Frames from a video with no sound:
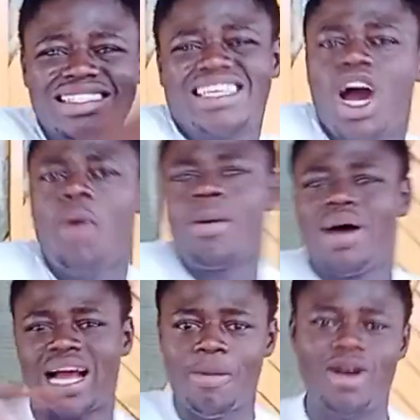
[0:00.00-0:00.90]
Sika on my
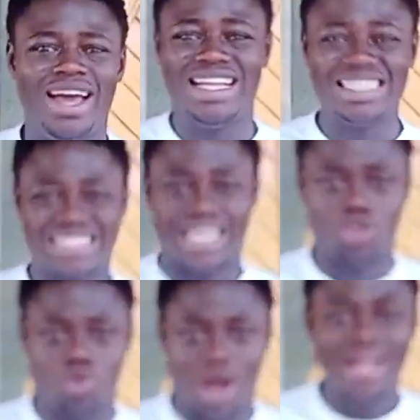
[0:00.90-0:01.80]
cabana and his
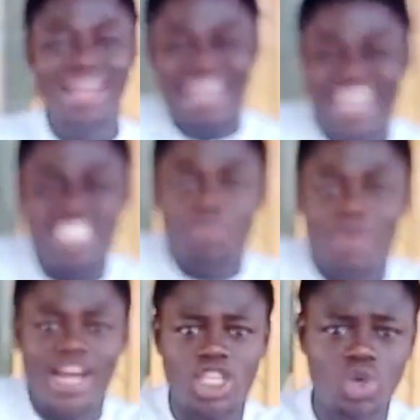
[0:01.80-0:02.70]
cacatua. And the
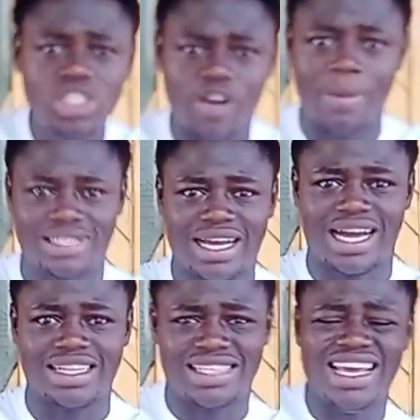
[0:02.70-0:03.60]
parents lose for me
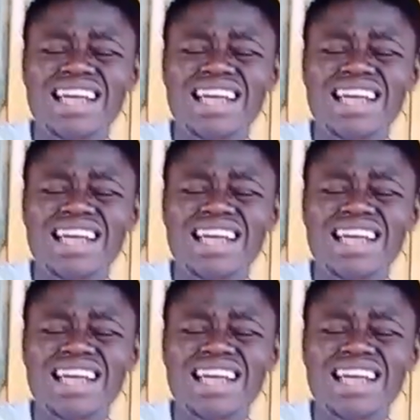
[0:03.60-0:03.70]
second, I said,